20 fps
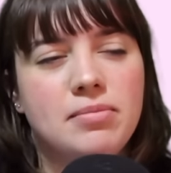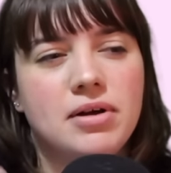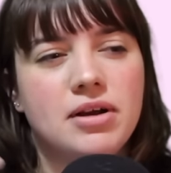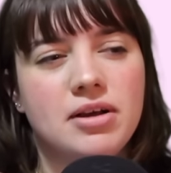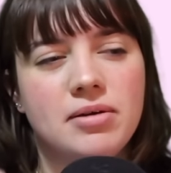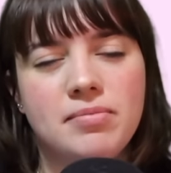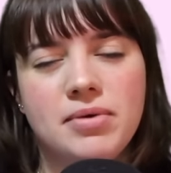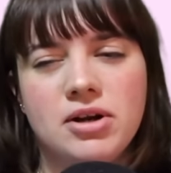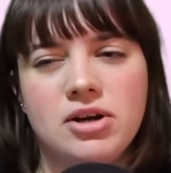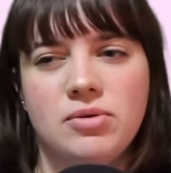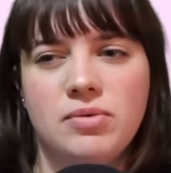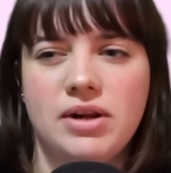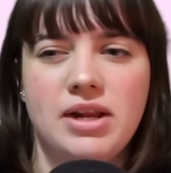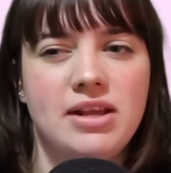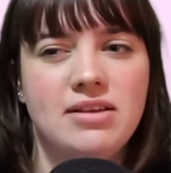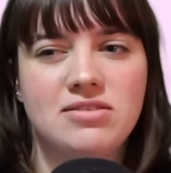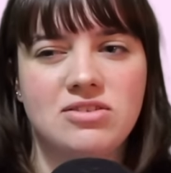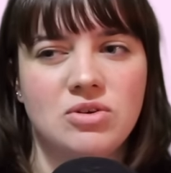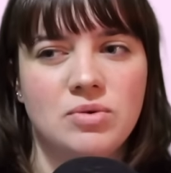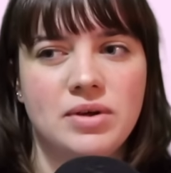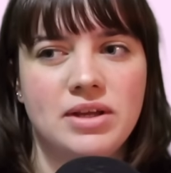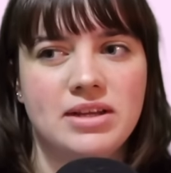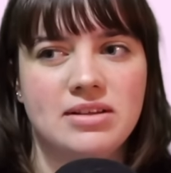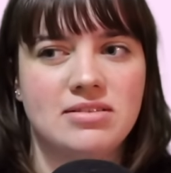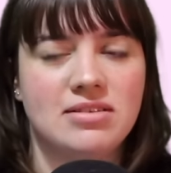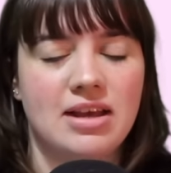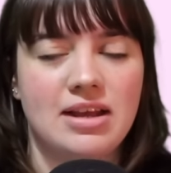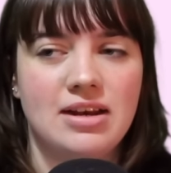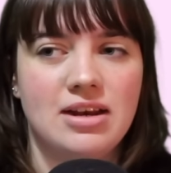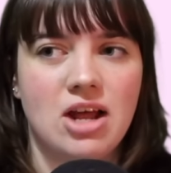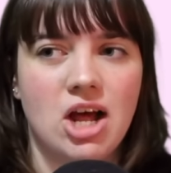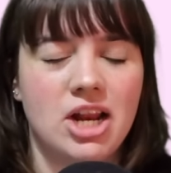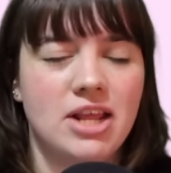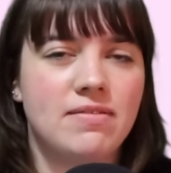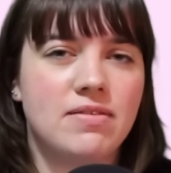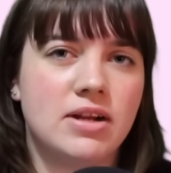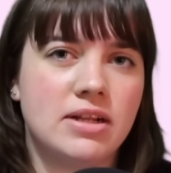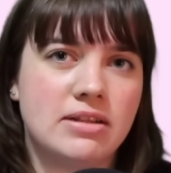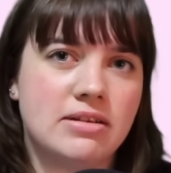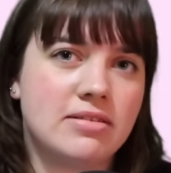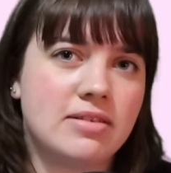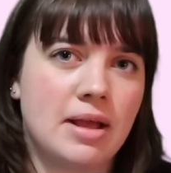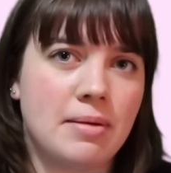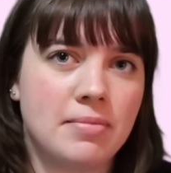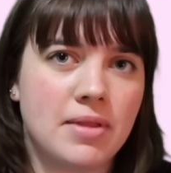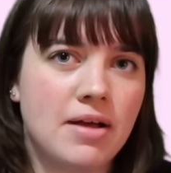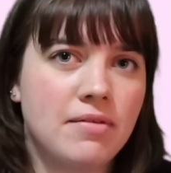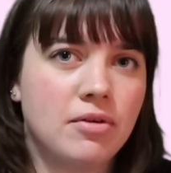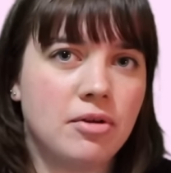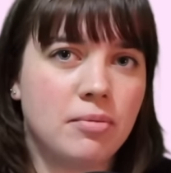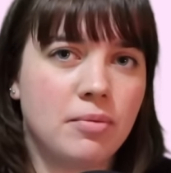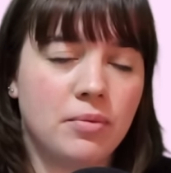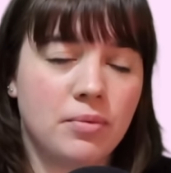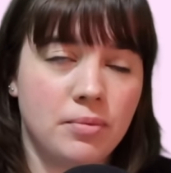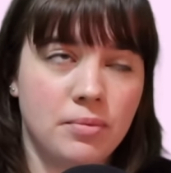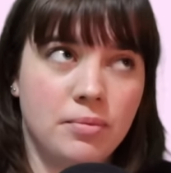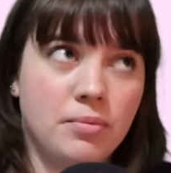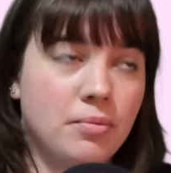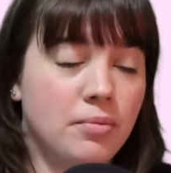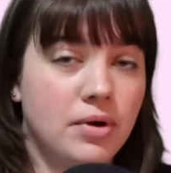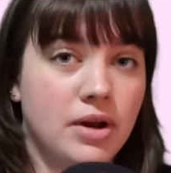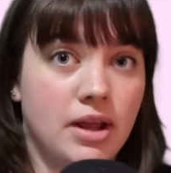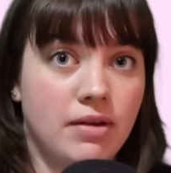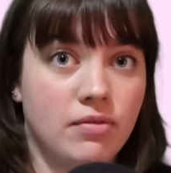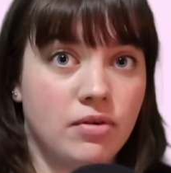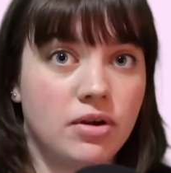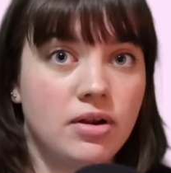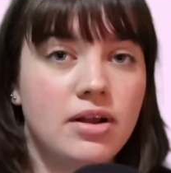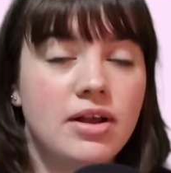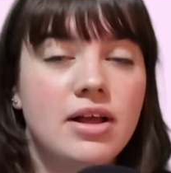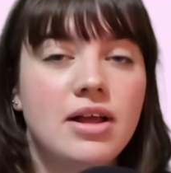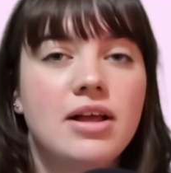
But compared to what he's doing, it's, like, not even on the same level. Whatever.